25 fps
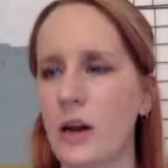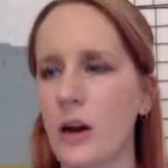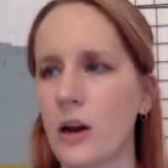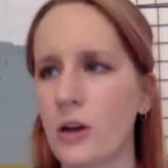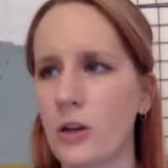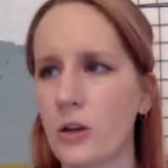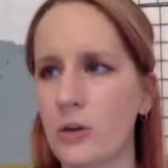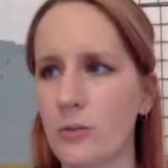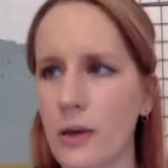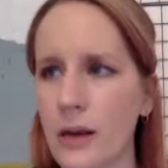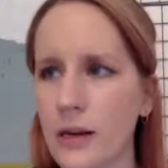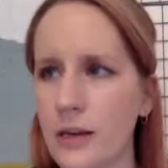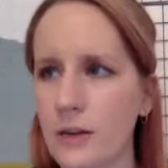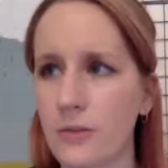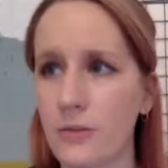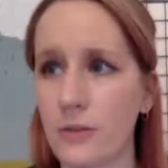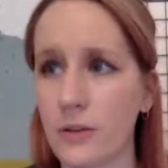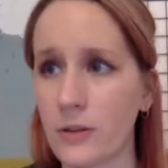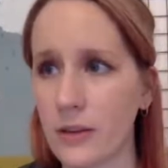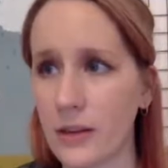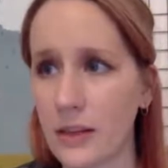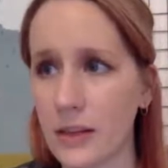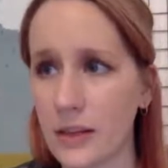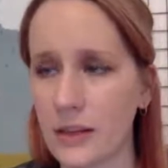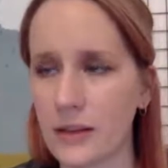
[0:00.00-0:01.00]
you ready for
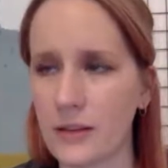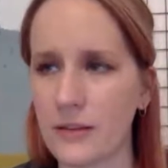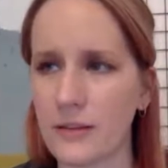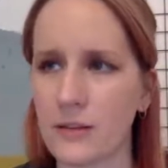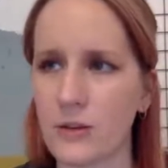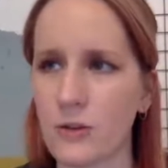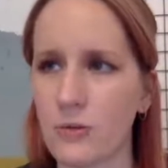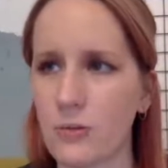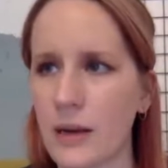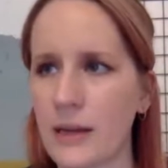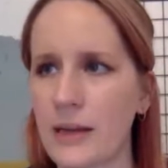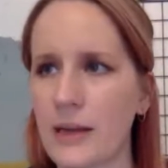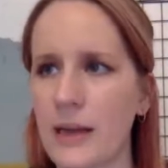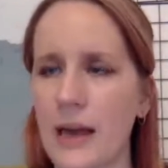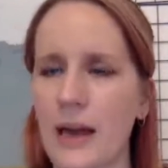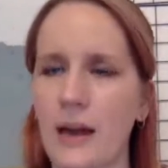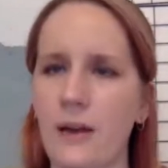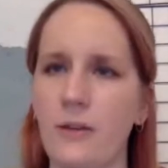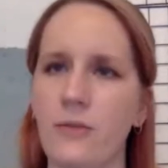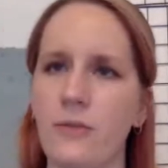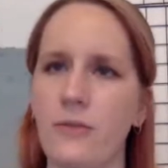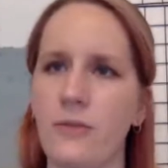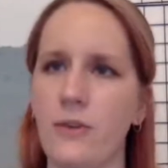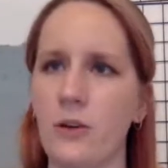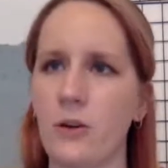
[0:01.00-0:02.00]
this, you might have
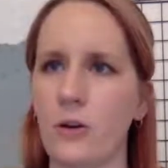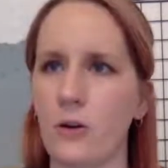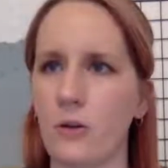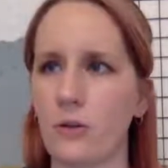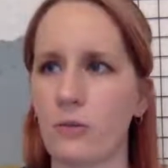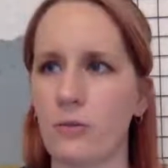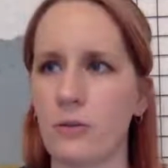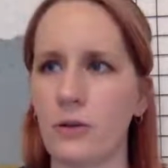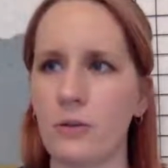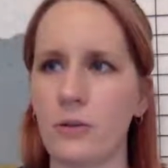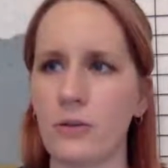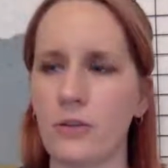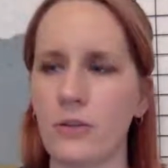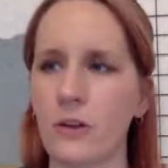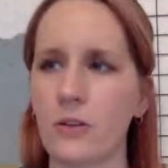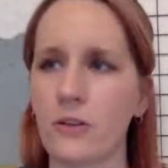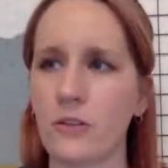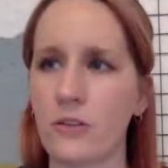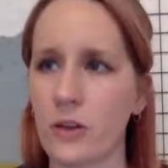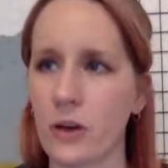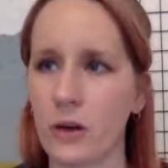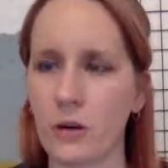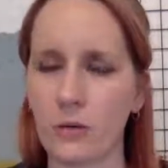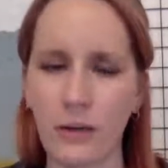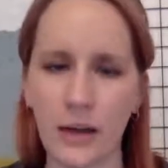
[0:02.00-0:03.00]
3 results that
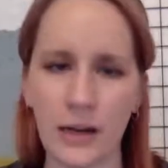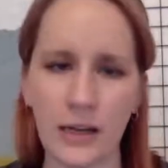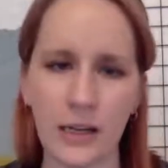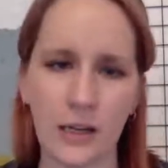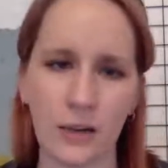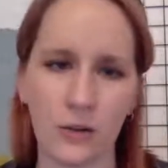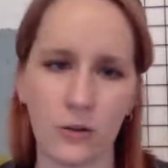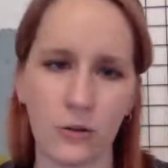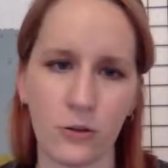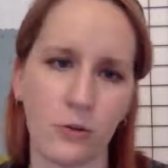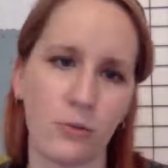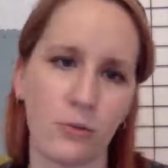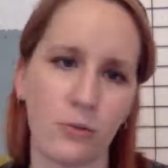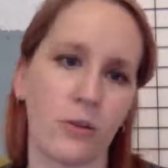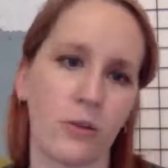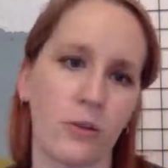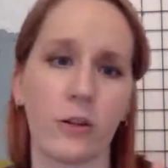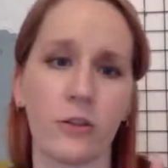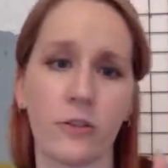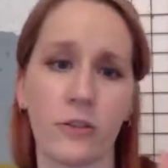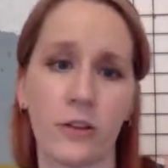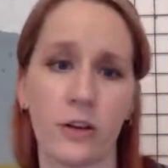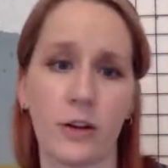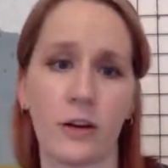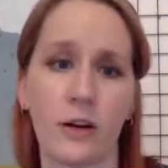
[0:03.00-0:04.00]
are ready and 2 results
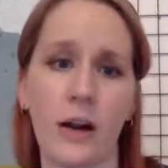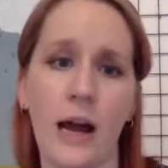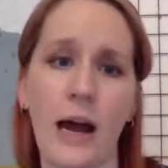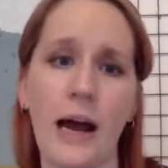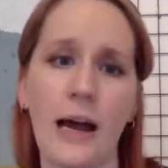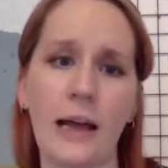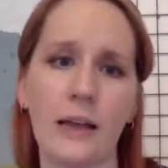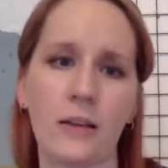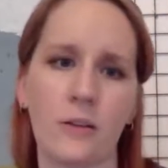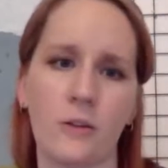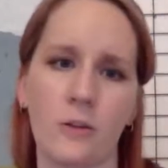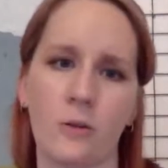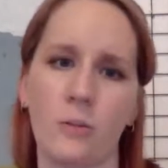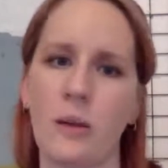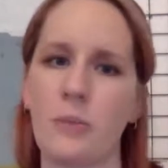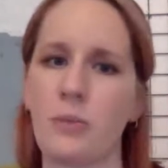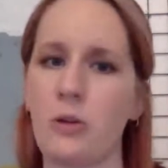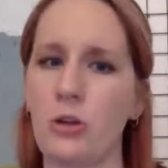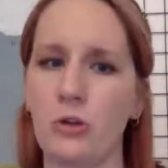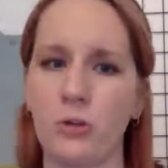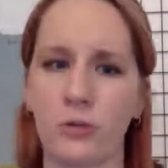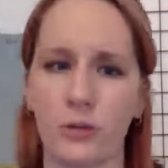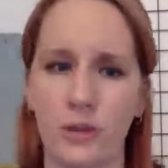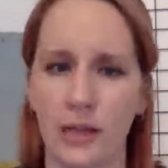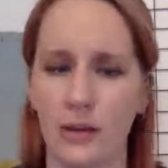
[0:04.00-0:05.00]
that are not. So maybe you
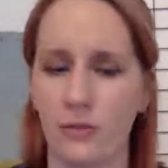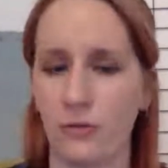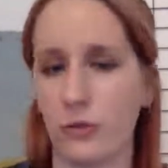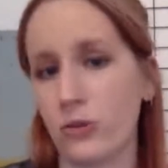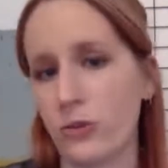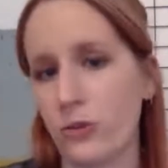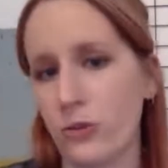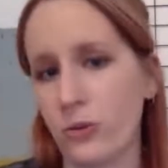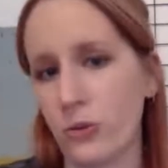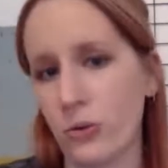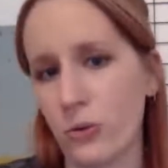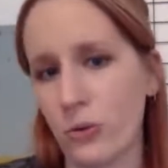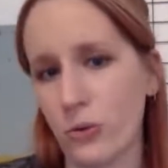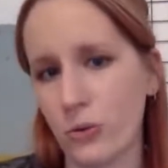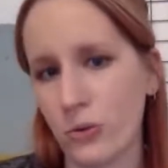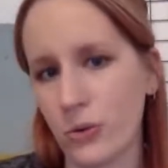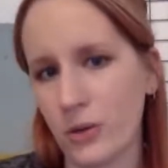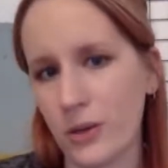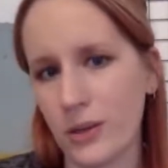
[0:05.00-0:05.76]
only have 2